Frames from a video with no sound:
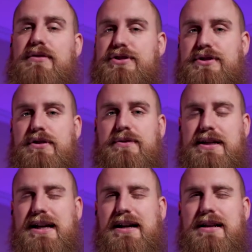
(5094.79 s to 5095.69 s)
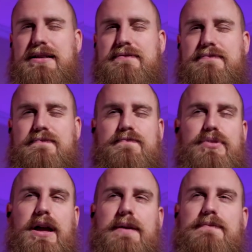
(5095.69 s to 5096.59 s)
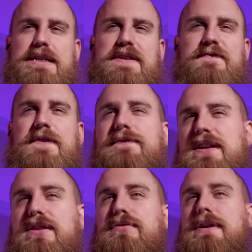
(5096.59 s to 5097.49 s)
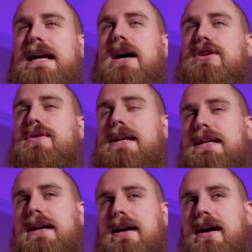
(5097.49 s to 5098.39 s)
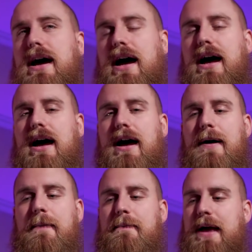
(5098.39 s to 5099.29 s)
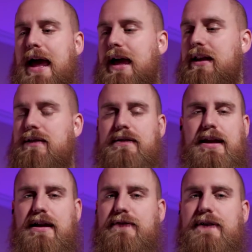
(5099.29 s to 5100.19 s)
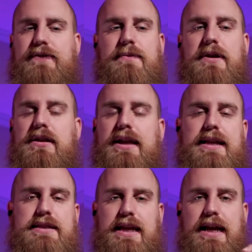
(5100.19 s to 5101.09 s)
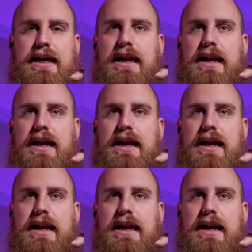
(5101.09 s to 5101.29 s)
I was shooting with a Nikon probably D5300 and like a 50mm lens that I could